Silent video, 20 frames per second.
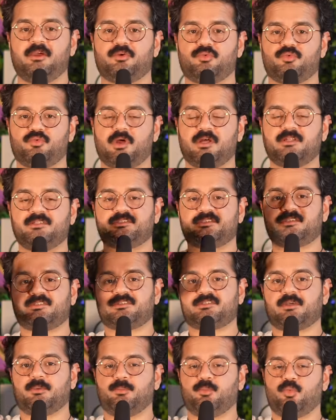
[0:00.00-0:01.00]
runs
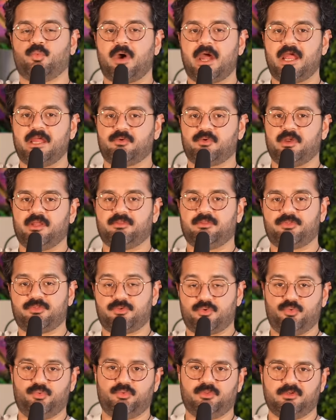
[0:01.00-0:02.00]
some wiring
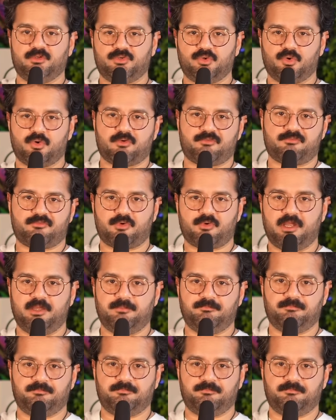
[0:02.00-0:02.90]
through the door frame.